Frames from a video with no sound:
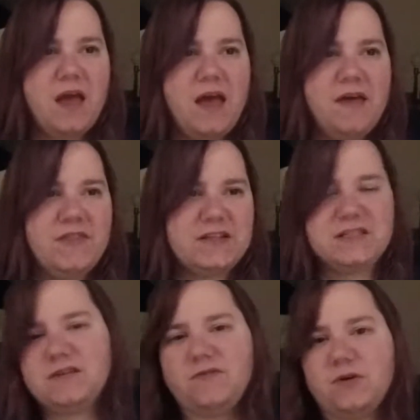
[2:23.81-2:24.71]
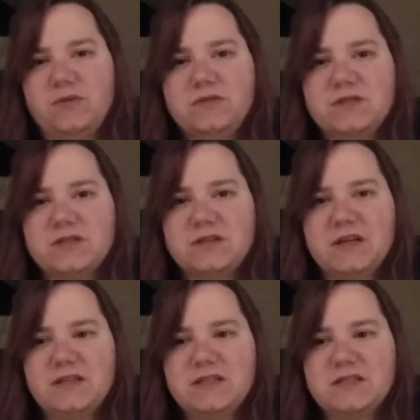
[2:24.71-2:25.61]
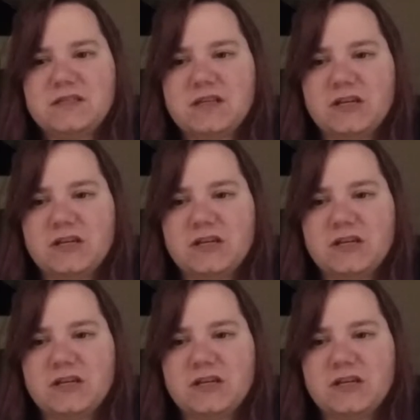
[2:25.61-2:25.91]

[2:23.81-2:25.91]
And that's difficult. It's